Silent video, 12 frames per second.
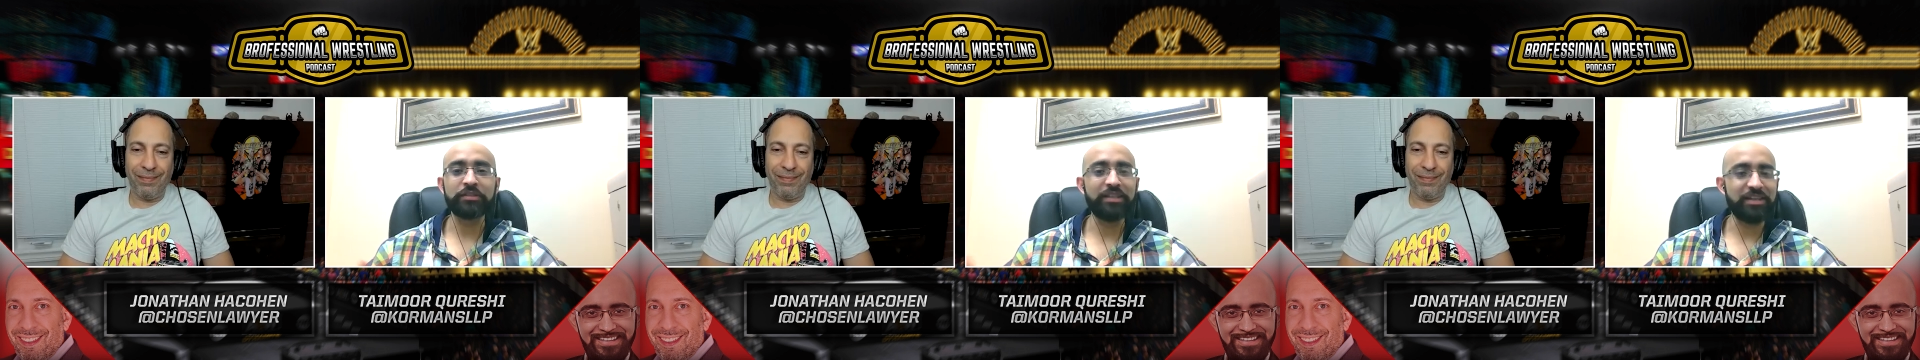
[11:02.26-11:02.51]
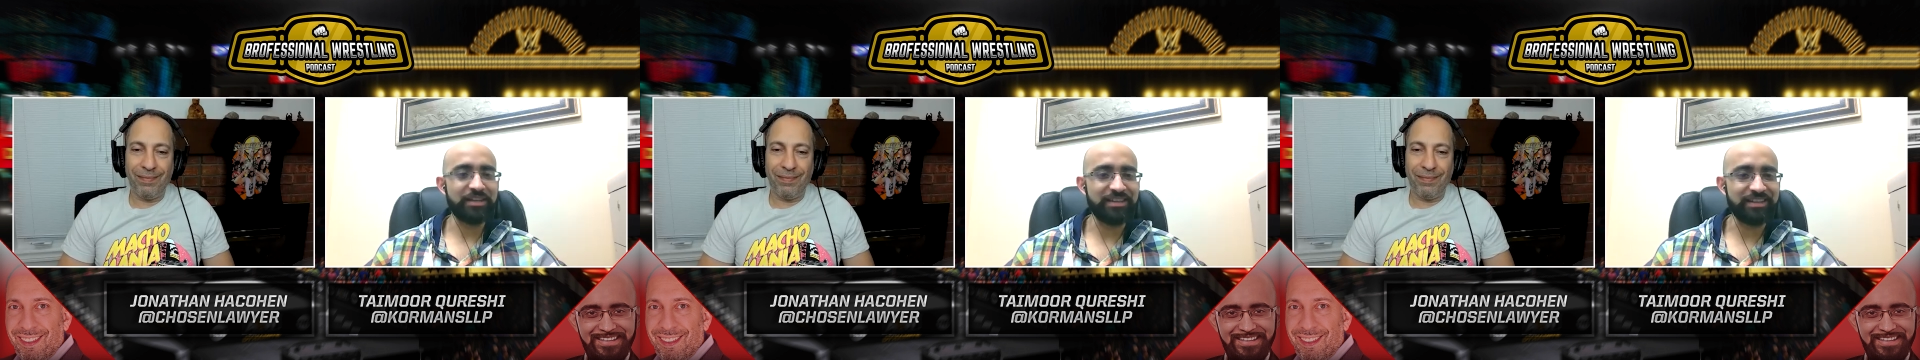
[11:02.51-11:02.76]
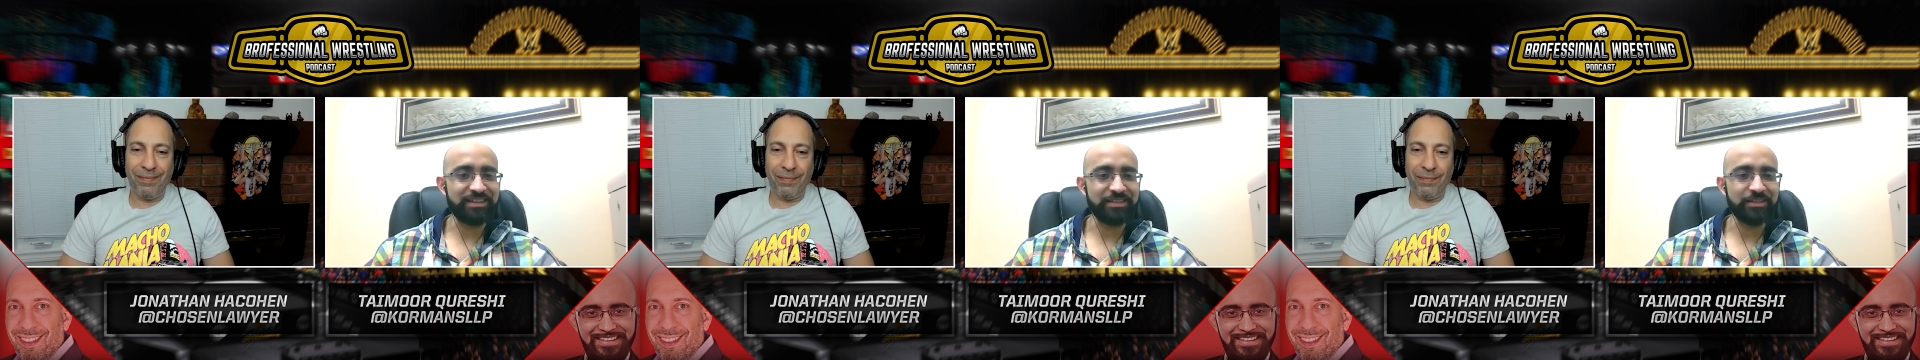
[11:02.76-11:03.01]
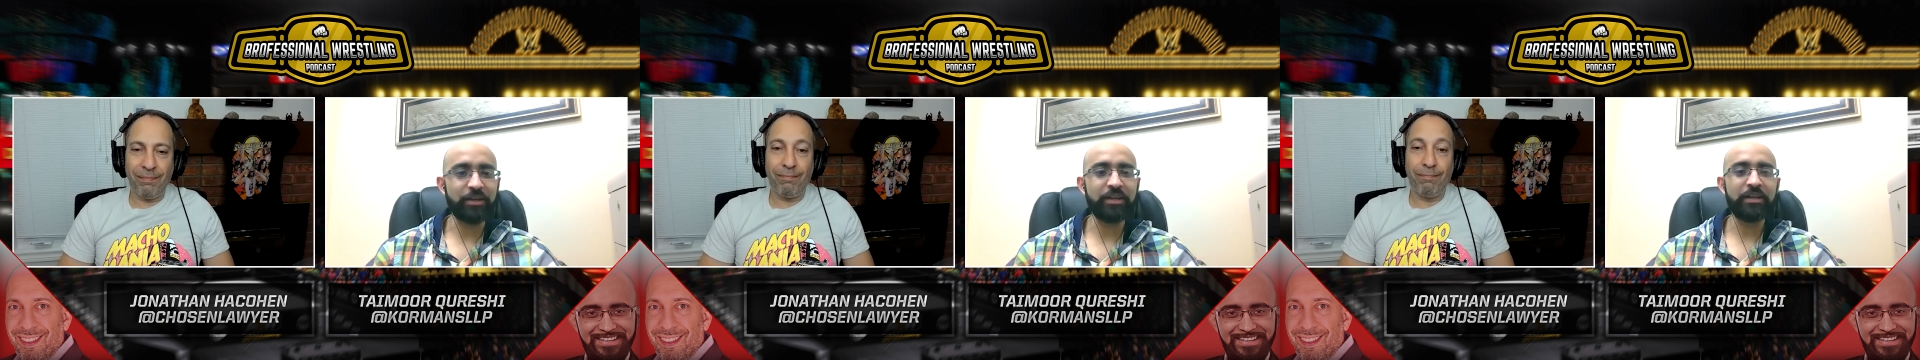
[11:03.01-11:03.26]
Speaker 1: saying things,
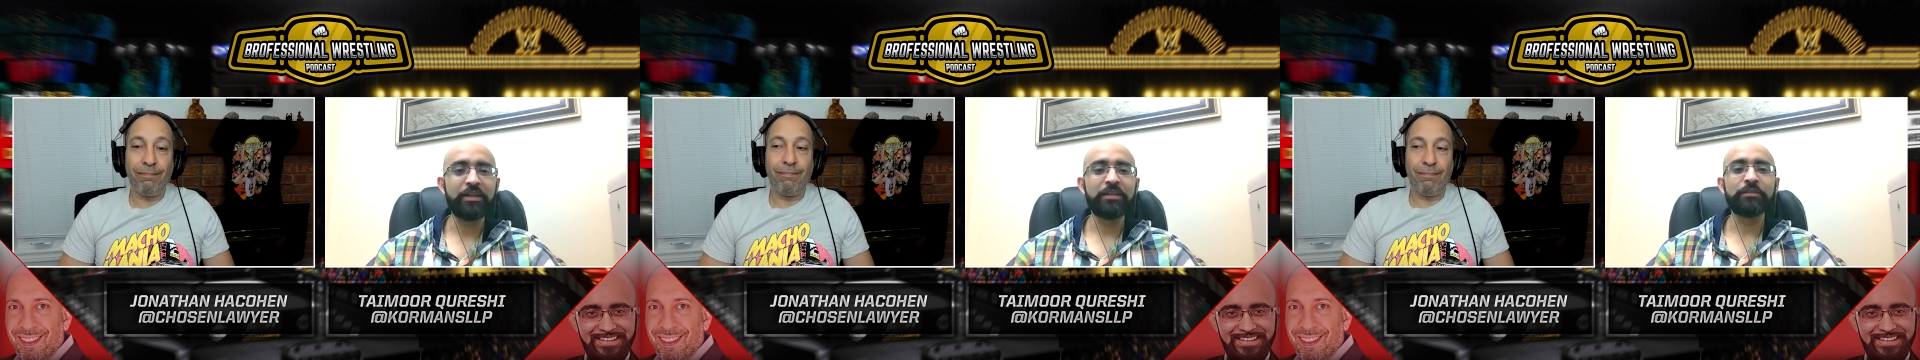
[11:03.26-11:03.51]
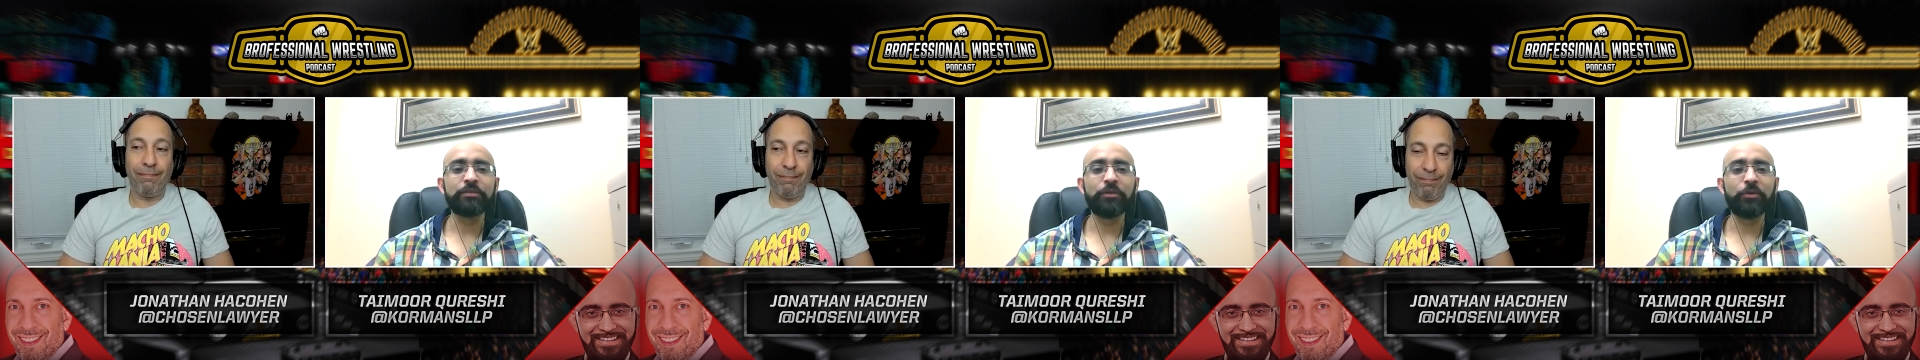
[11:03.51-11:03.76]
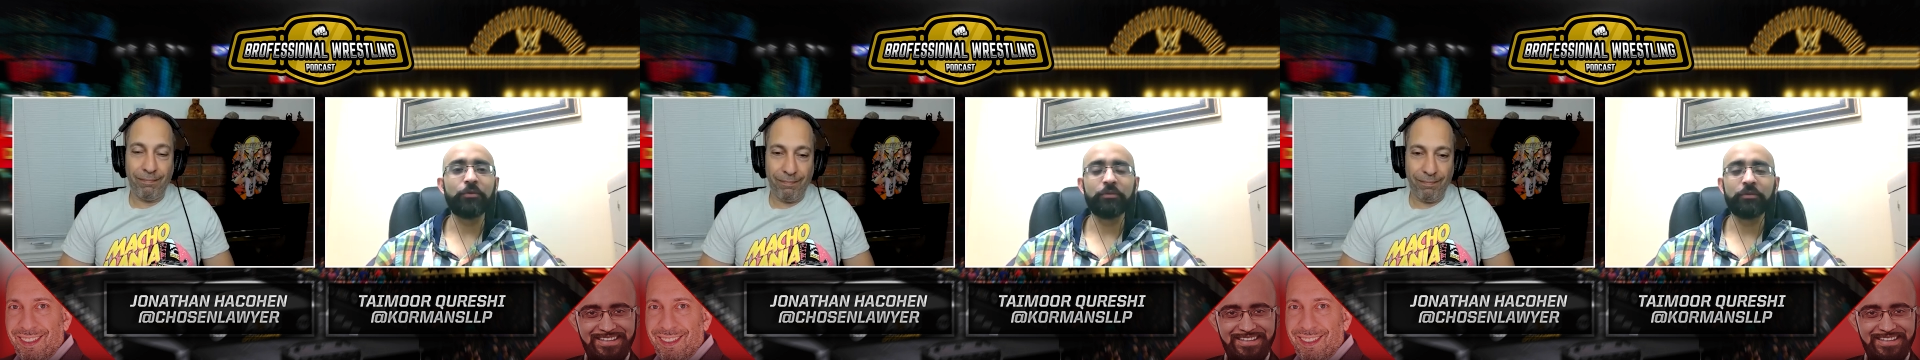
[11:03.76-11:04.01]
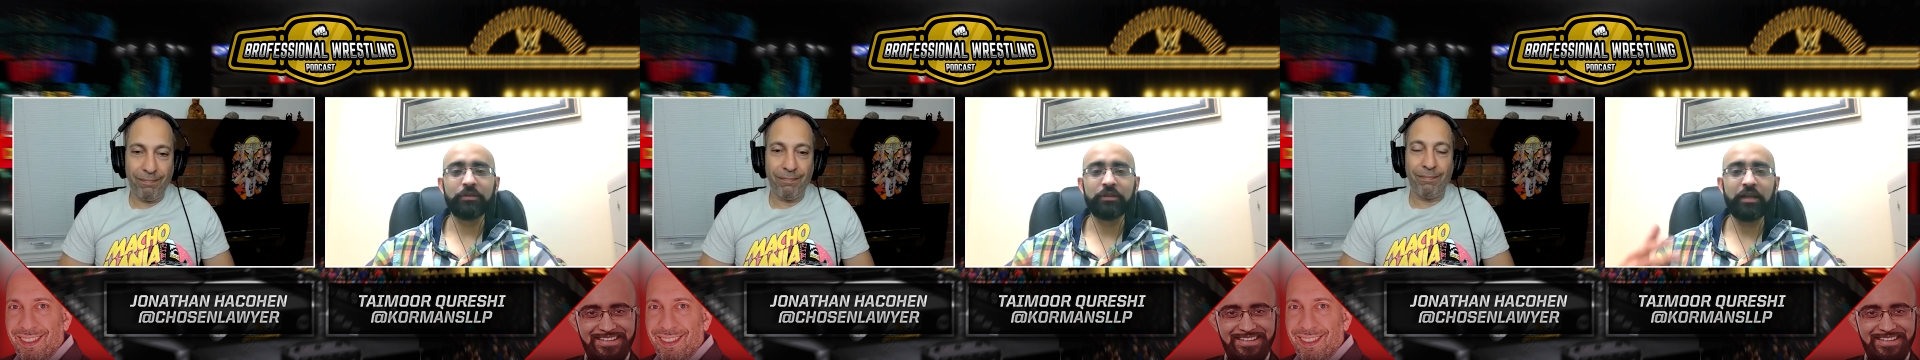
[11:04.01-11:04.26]
right? So
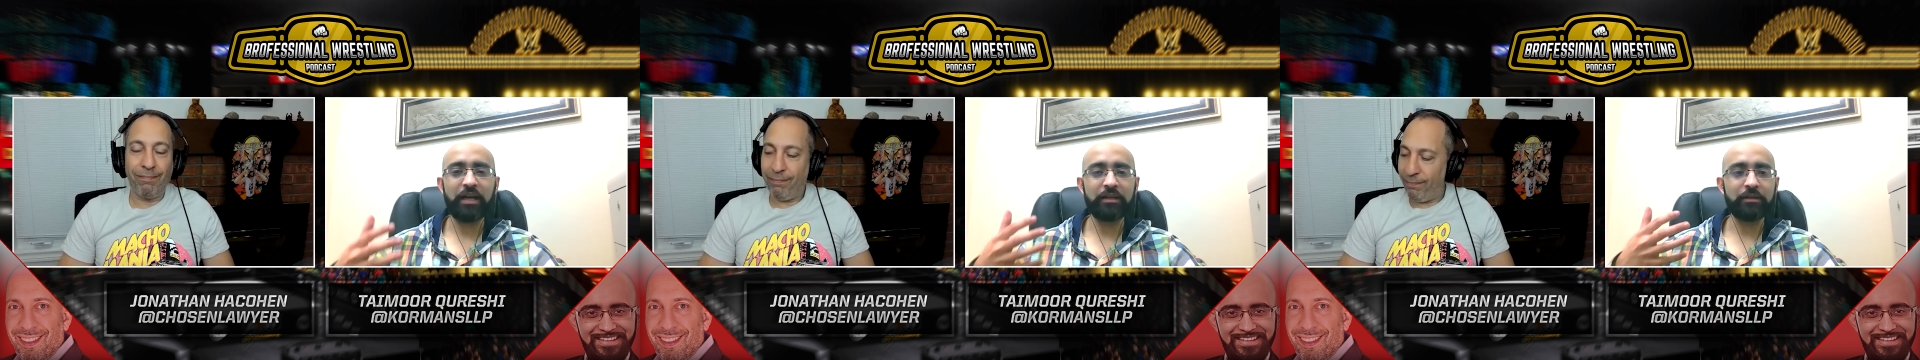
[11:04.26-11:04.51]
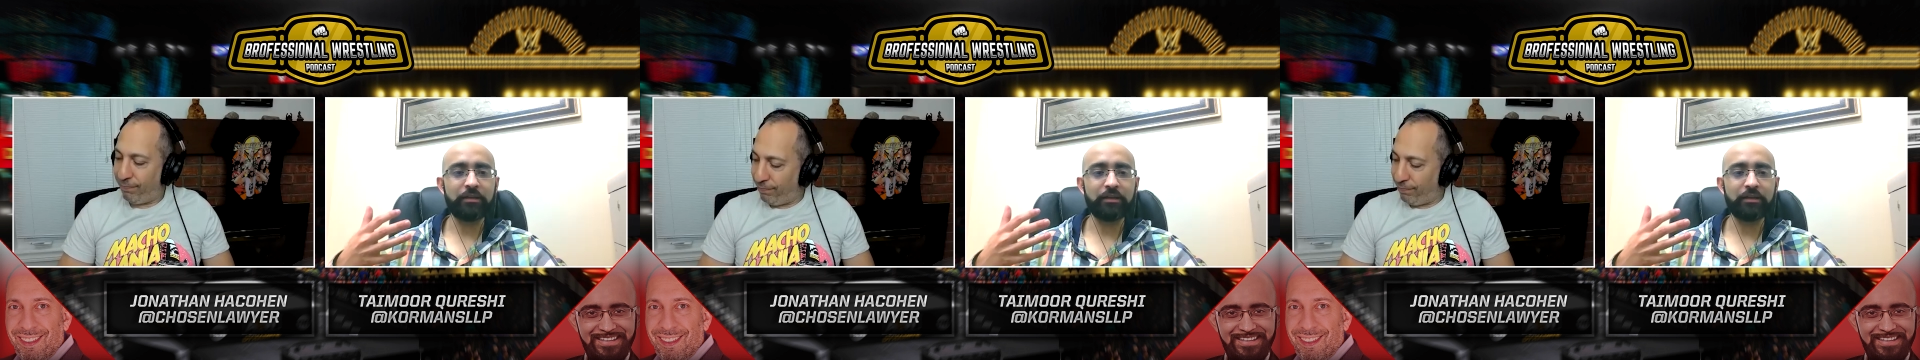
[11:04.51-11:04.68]
that